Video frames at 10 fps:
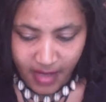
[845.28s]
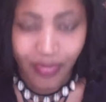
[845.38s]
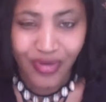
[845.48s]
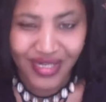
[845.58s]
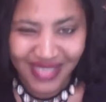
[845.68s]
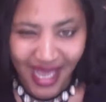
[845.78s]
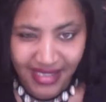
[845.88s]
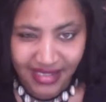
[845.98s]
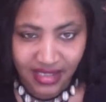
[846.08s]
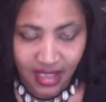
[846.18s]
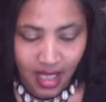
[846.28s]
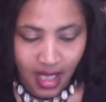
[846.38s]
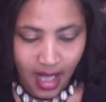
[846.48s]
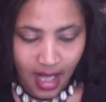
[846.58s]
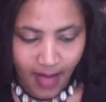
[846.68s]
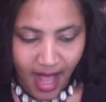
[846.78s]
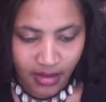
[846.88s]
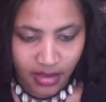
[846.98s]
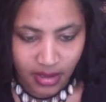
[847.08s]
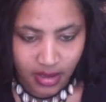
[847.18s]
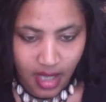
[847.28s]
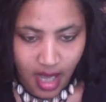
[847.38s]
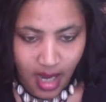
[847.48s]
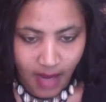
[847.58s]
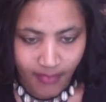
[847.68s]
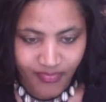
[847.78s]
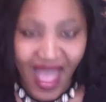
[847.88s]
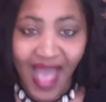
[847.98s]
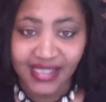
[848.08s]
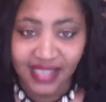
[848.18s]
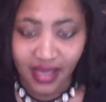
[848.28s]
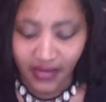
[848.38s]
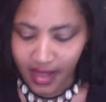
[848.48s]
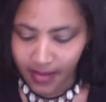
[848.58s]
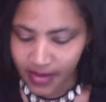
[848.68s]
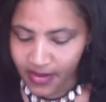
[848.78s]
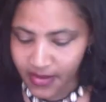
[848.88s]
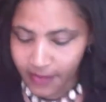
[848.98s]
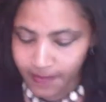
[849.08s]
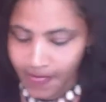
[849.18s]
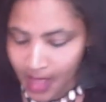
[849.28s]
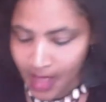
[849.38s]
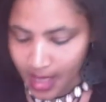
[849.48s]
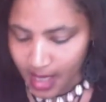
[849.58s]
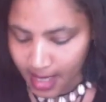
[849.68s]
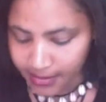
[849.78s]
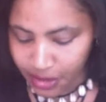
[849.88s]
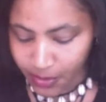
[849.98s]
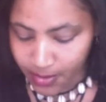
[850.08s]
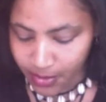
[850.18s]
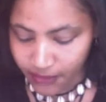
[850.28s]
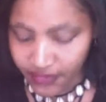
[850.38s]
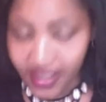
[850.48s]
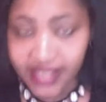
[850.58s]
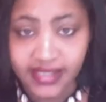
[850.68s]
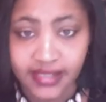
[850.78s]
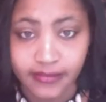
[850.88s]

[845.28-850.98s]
precise about asking them to remove this.